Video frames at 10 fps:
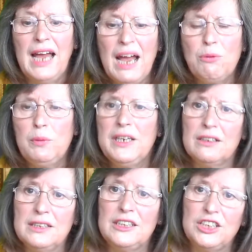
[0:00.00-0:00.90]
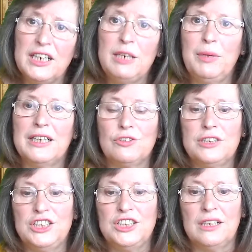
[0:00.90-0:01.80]
How are we going to shape our
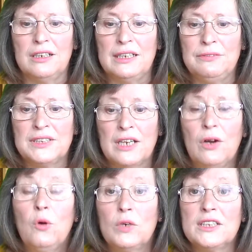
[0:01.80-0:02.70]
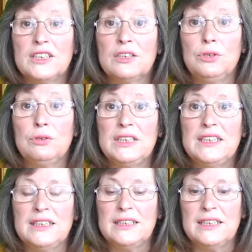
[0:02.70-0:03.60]
Christian lives once social
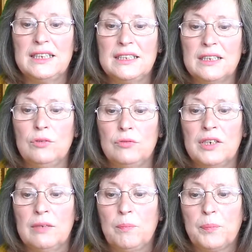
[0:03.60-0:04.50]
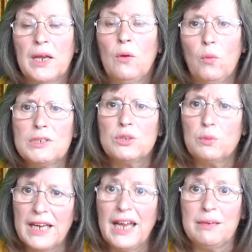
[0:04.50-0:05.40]
distancing is over, once
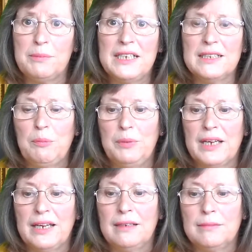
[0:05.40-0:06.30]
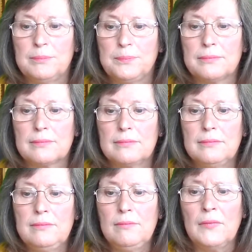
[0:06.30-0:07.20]
we can meet up again?
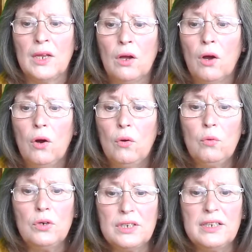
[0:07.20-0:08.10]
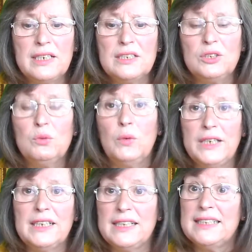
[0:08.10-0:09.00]
What things do
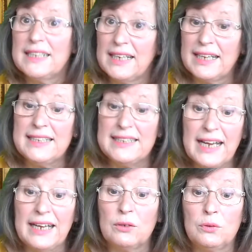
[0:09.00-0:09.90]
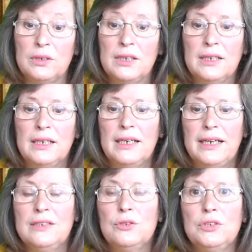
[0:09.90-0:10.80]
we need to lay down
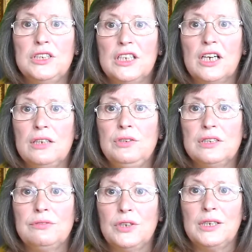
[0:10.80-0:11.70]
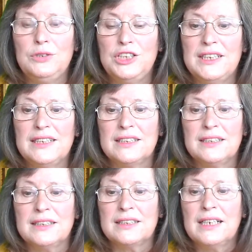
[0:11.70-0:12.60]
in order to closer follow
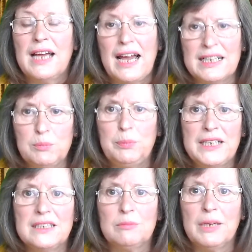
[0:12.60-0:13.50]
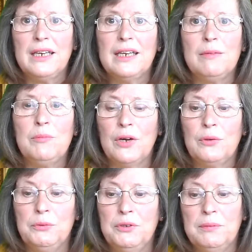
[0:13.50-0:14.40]
Jesus and better make him
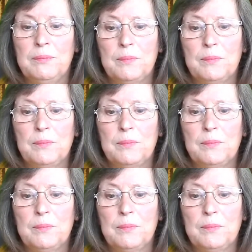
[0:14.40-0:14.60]
known?